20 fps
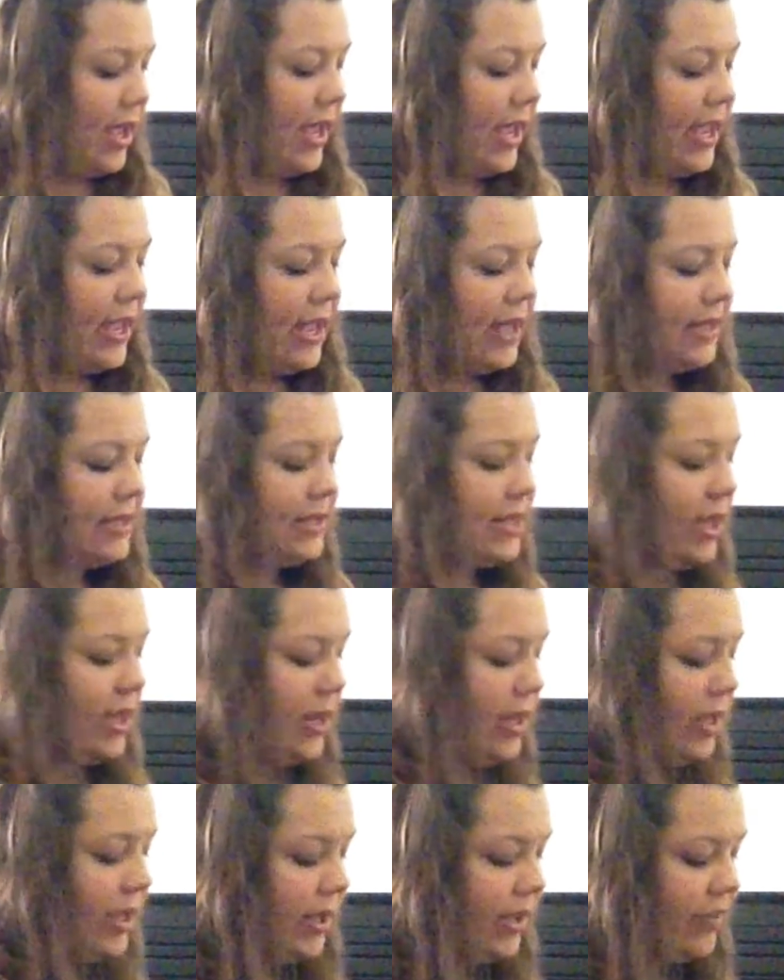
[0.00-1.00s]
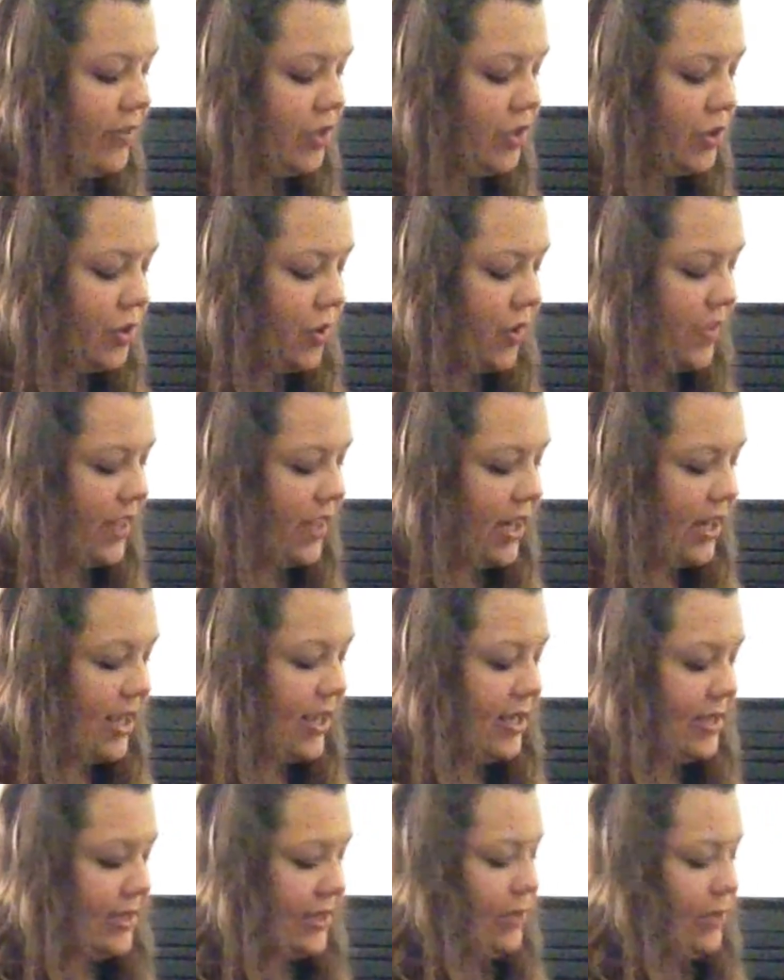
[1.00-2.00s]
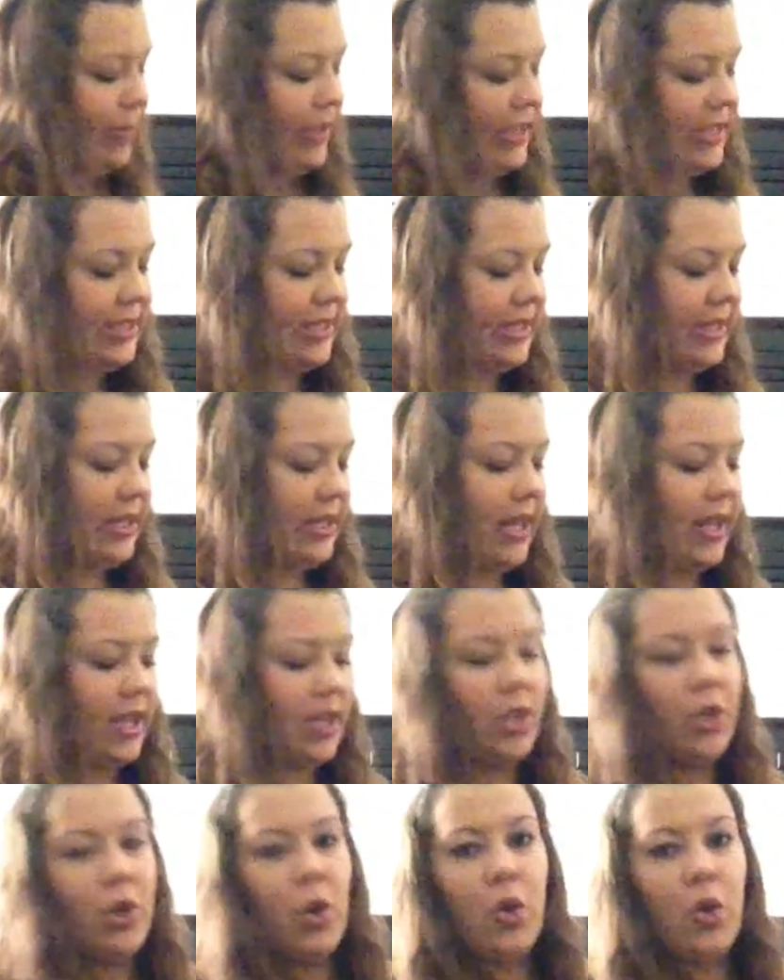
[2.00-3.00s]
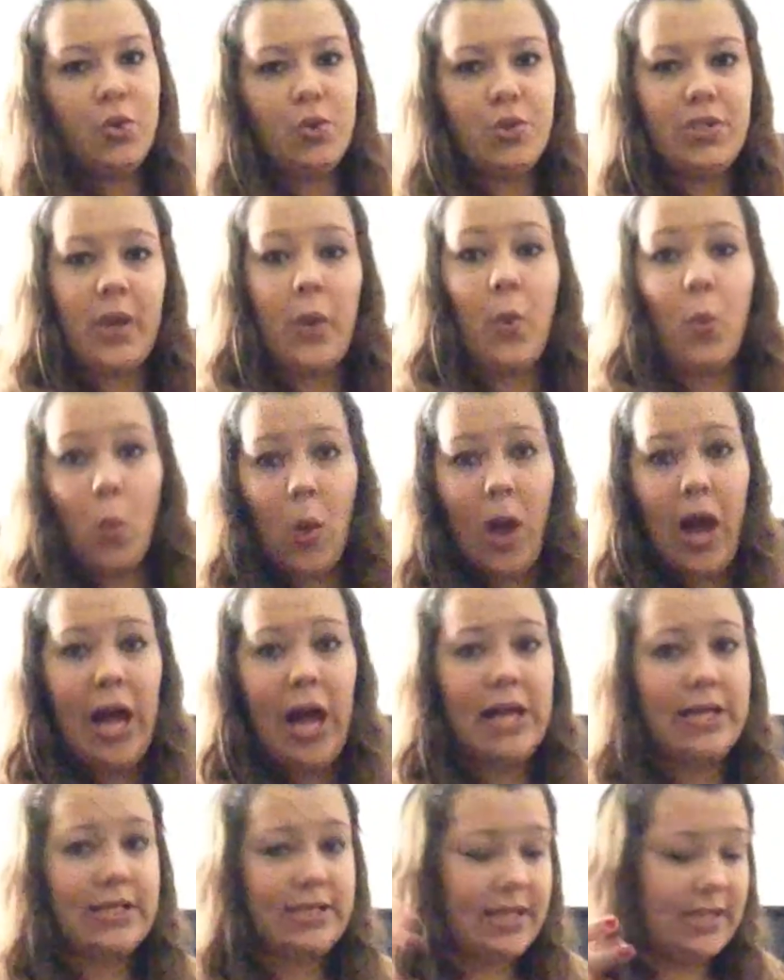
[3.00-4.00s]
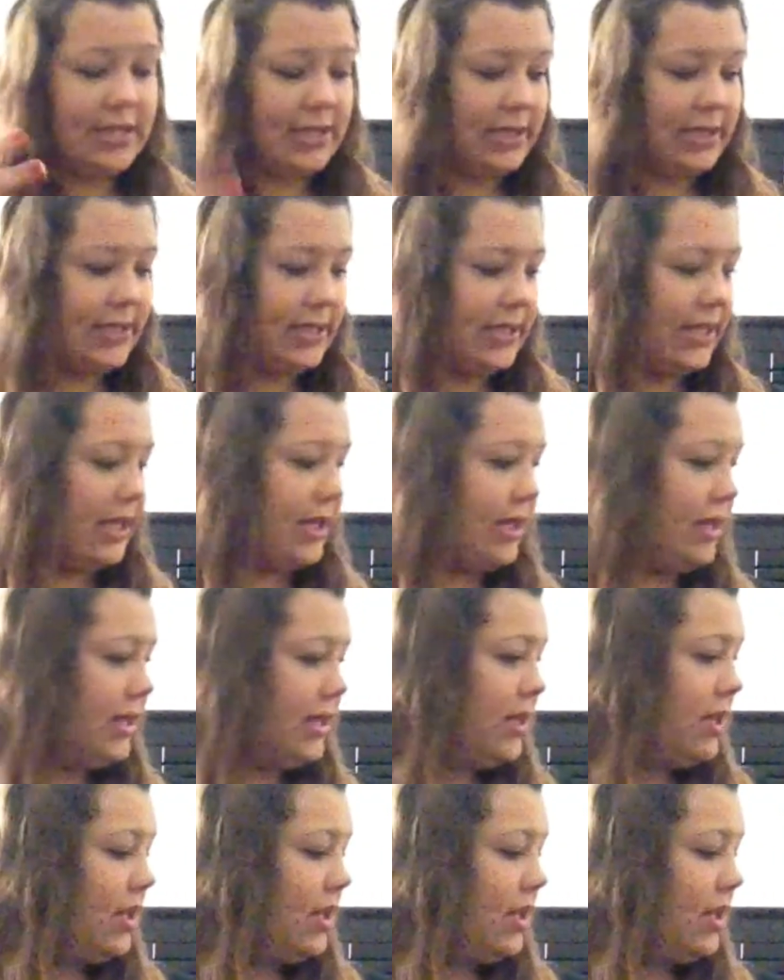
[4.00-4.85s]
And if you don't know what that is, it's basically like a little ultrasound wand that they stick